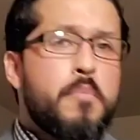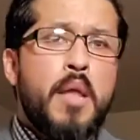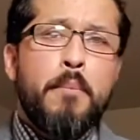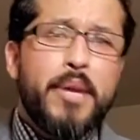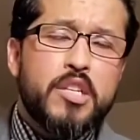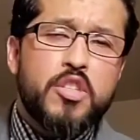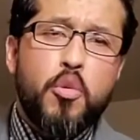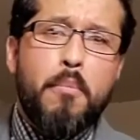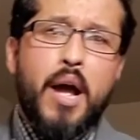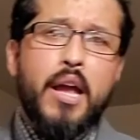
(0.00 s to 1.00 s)
because you
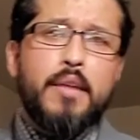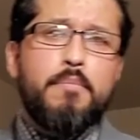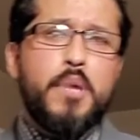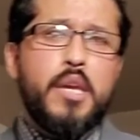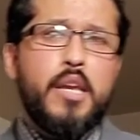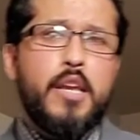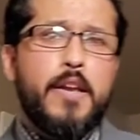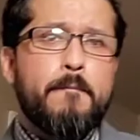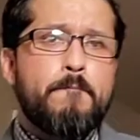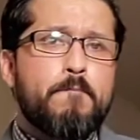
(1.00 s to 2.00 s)
might
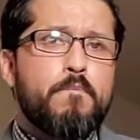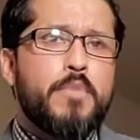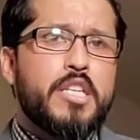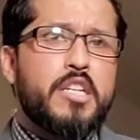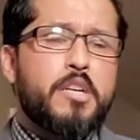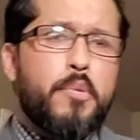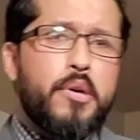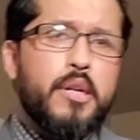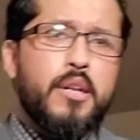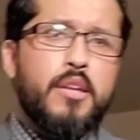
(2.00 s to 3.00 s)
be
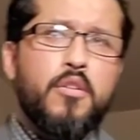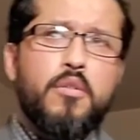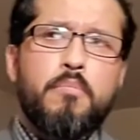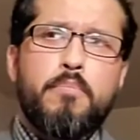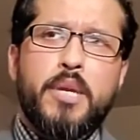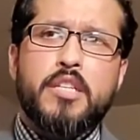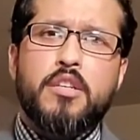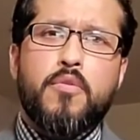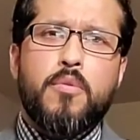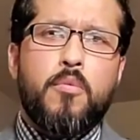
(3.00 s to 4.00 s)
misinterpreting, because
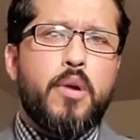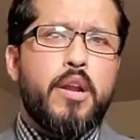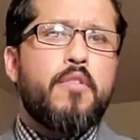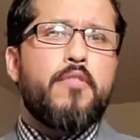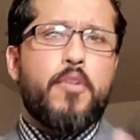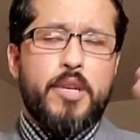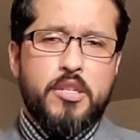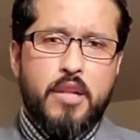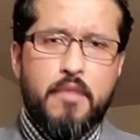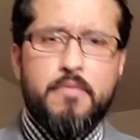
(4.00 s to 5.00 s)
of whatever
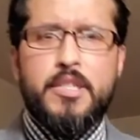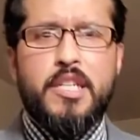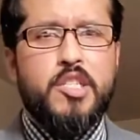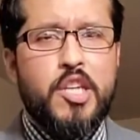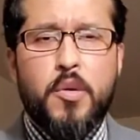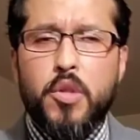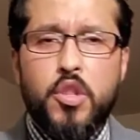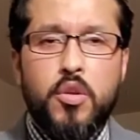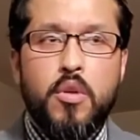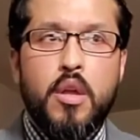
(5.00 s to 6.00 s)
information I've just shared with
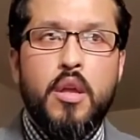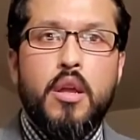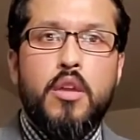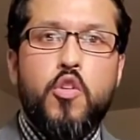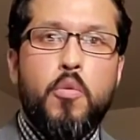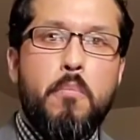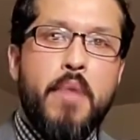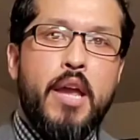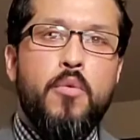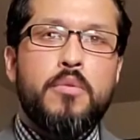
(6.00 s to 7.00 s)
you, you
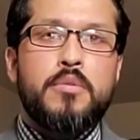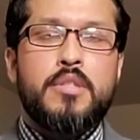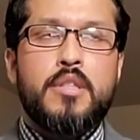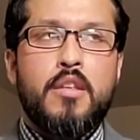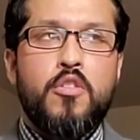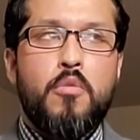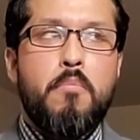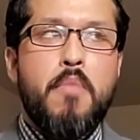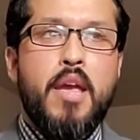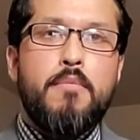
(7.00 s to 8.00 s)
may
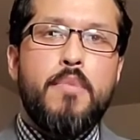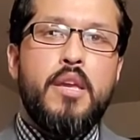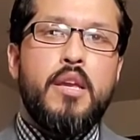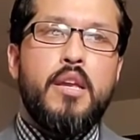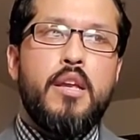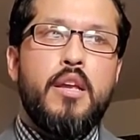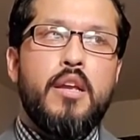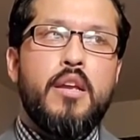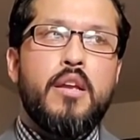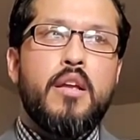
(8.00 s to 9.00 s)

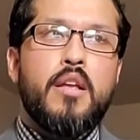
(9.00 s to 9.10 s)
be